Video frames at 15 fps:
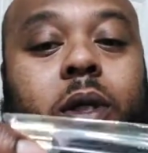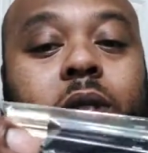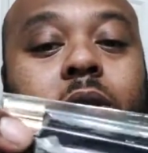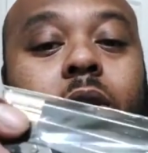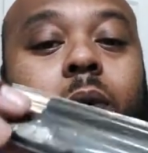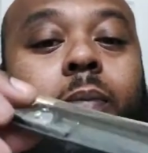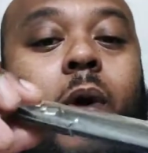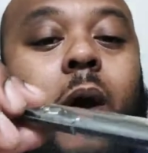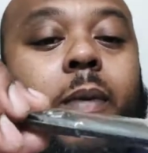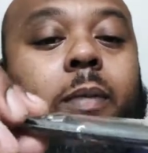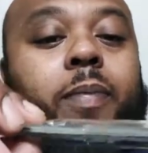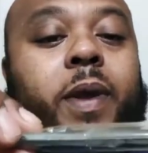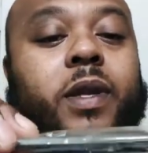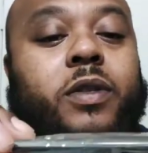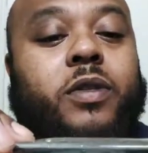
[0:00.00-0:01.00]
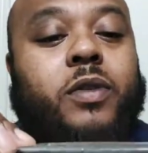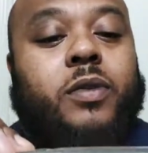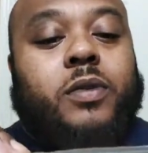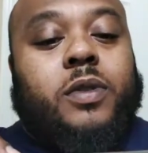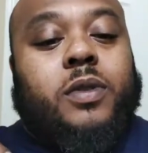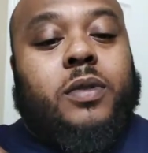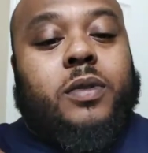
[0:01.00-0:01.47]
These little barber
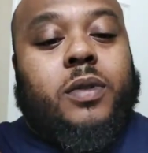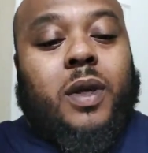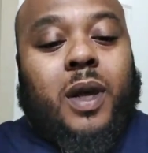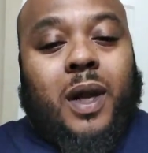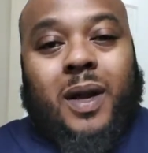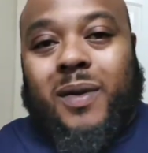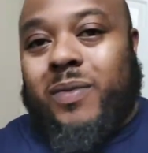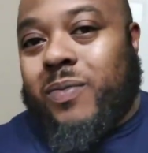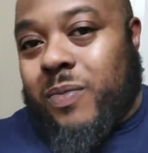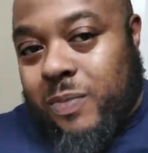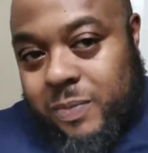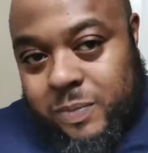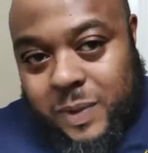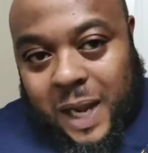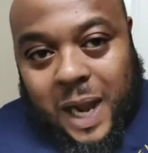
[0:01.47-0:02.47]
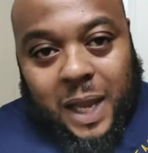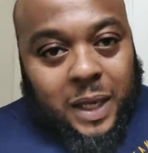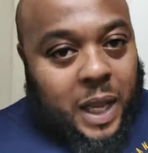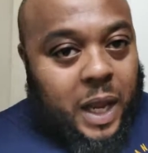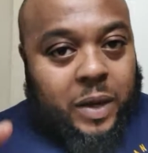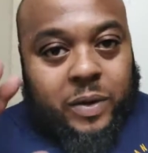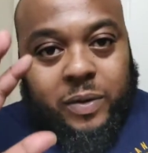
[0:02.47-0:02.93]
pencils, uh,
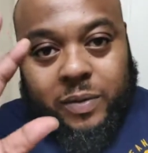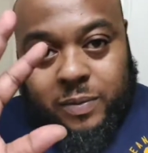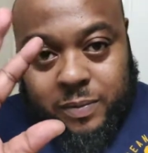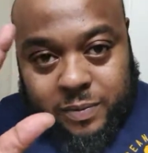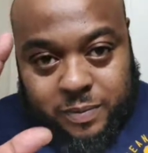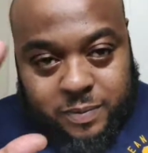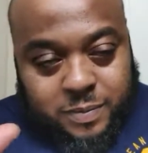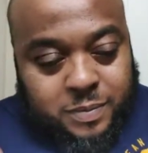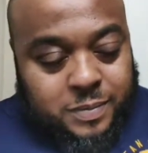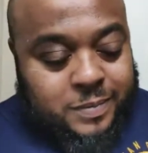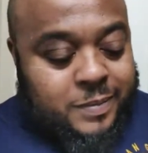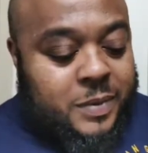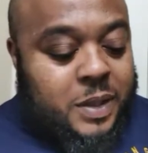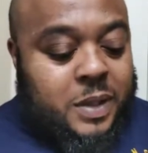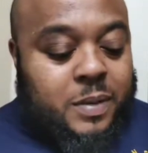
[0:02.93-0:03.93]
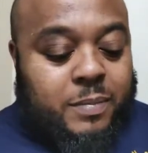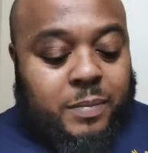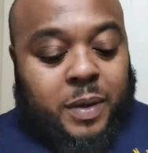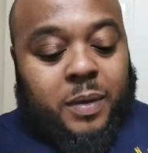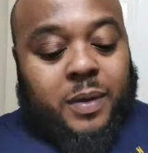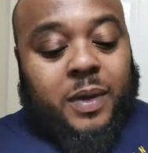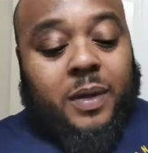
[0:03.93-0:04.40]
eyeliner.
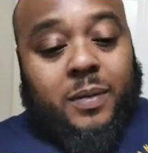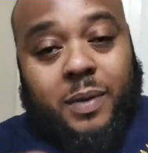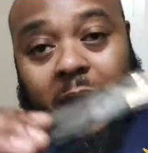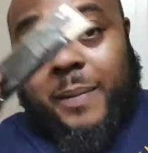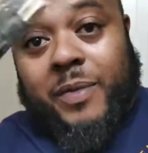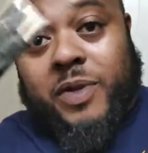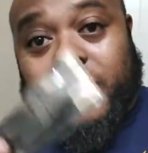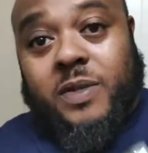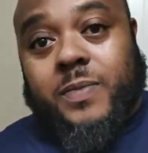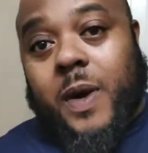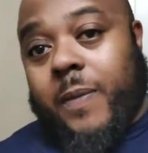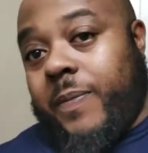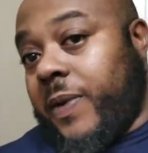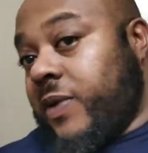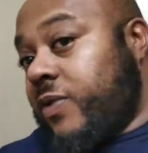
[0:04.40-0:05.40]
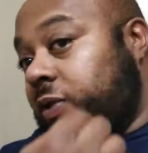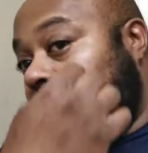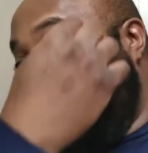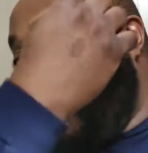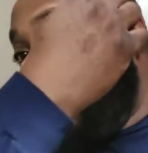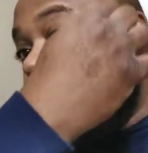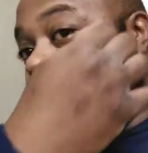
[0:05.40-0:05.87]
But I'm using a barber pencil to
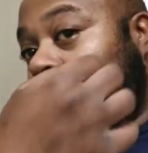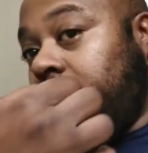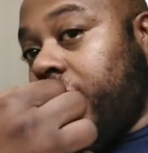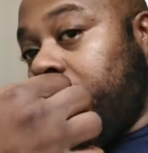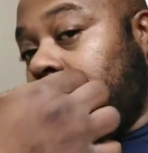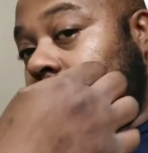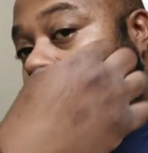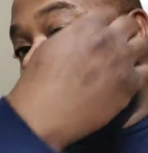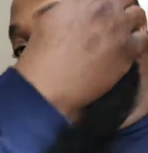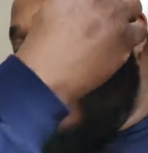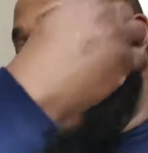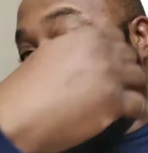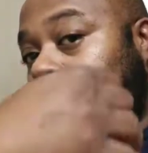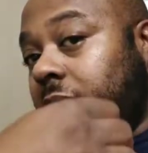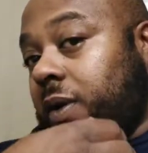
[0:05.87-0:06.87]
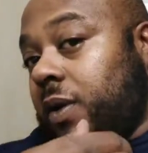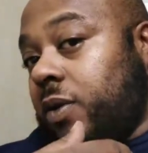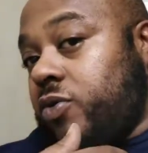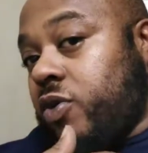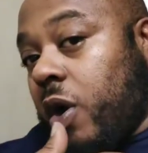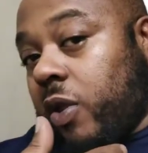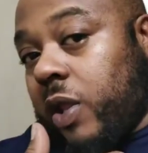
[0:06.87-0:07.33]
help
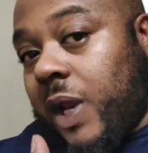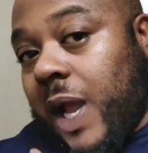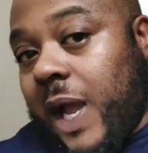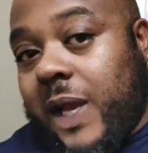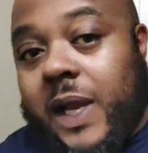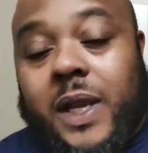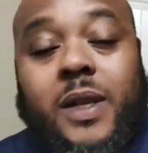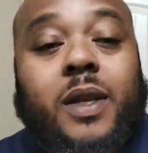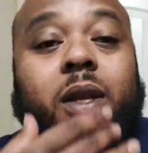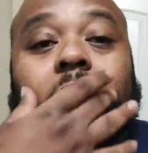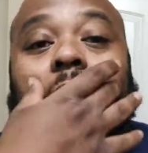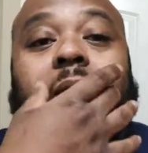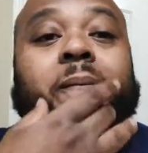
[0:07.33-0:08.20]
draw the line in.